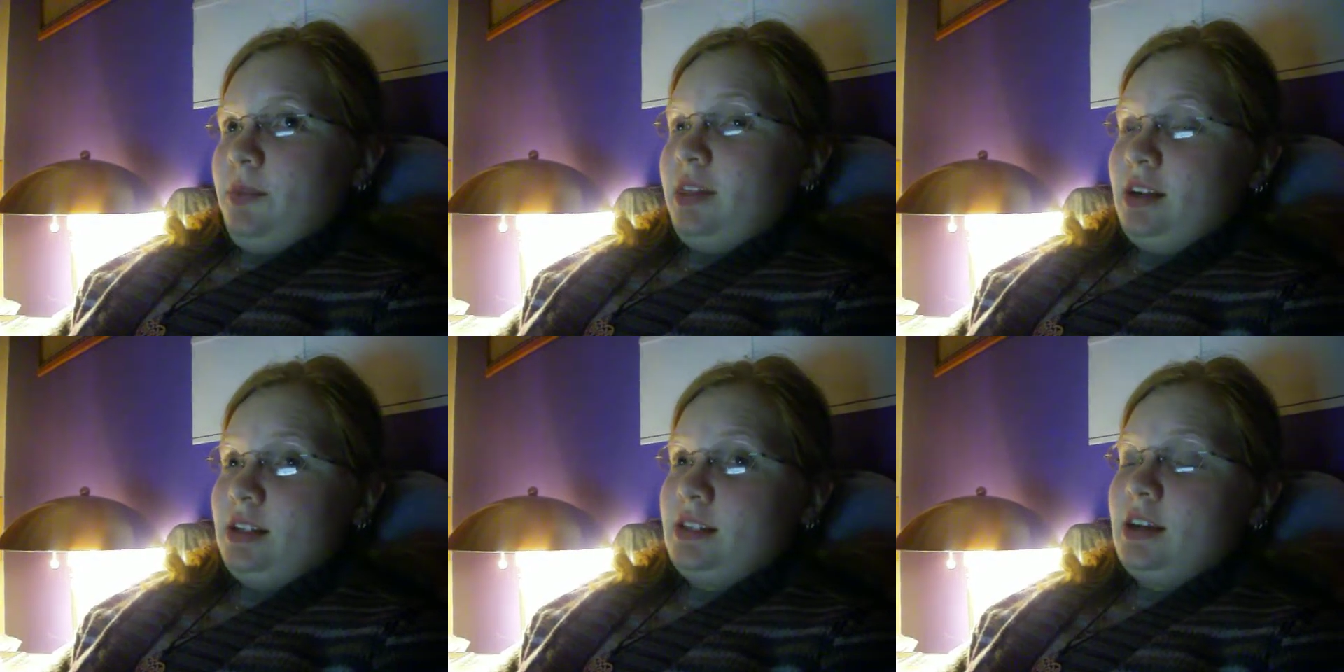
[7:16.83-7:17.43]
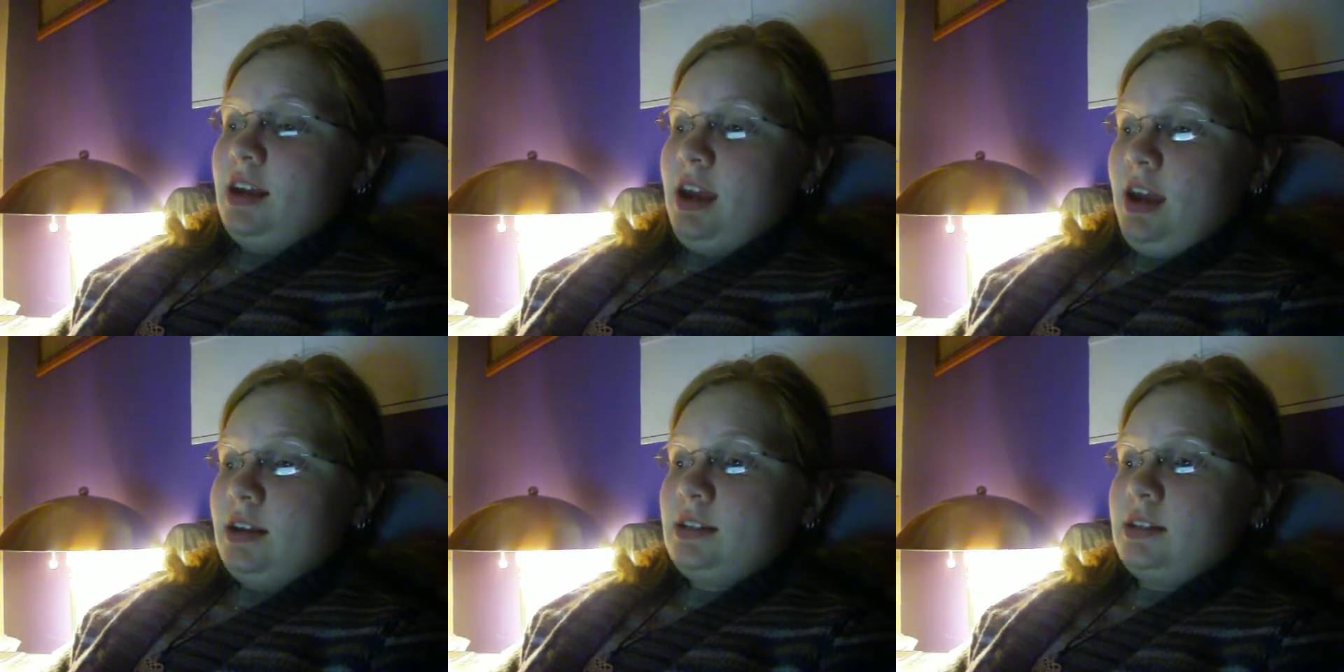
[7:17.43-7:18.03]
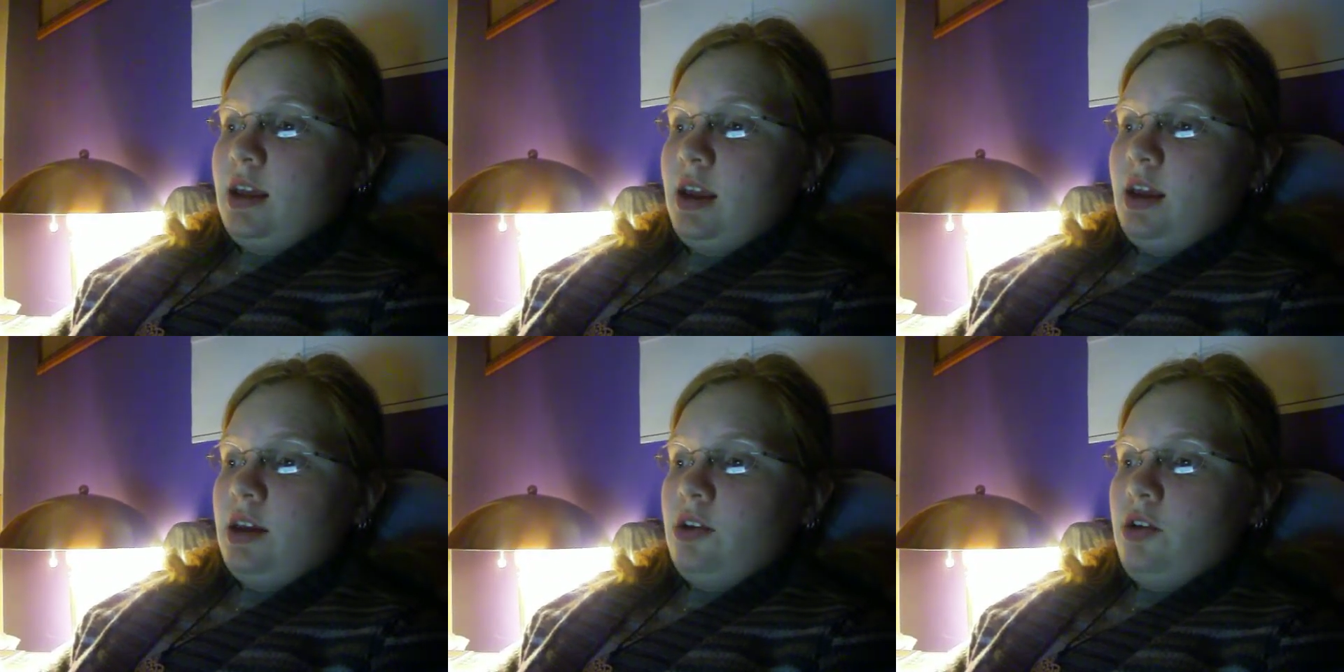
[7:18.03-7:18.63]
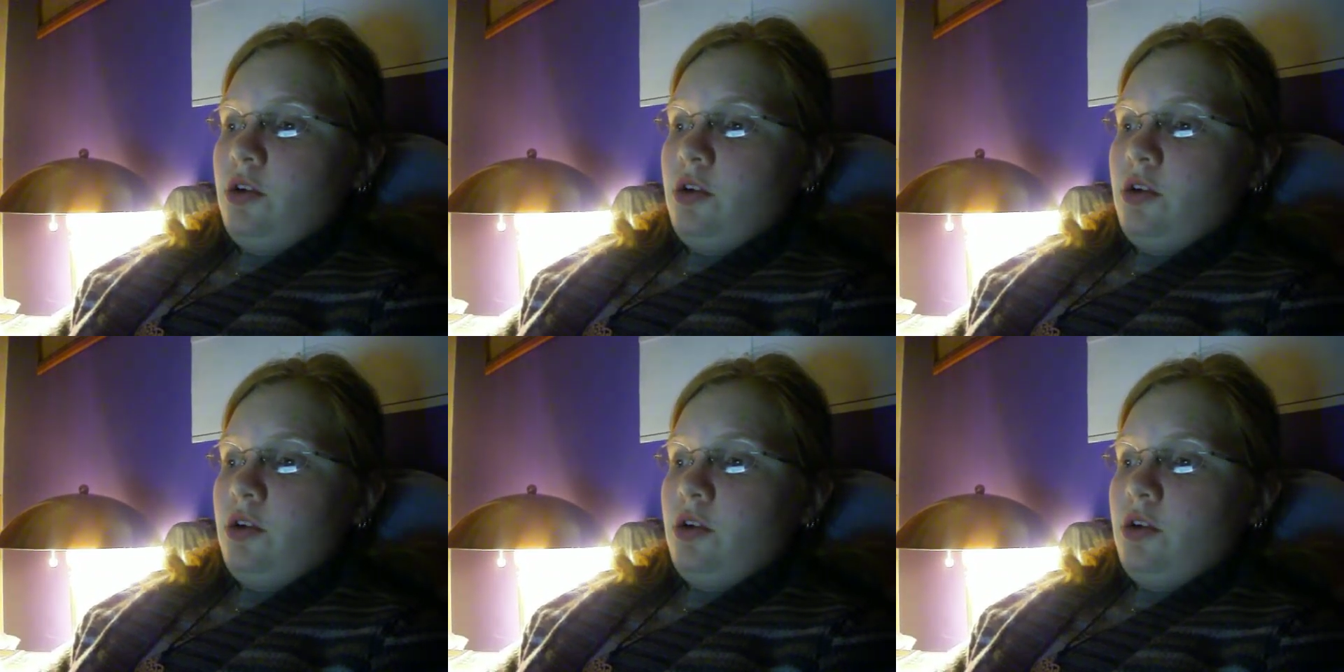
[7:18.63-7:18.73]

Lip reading: and that's Saoirse,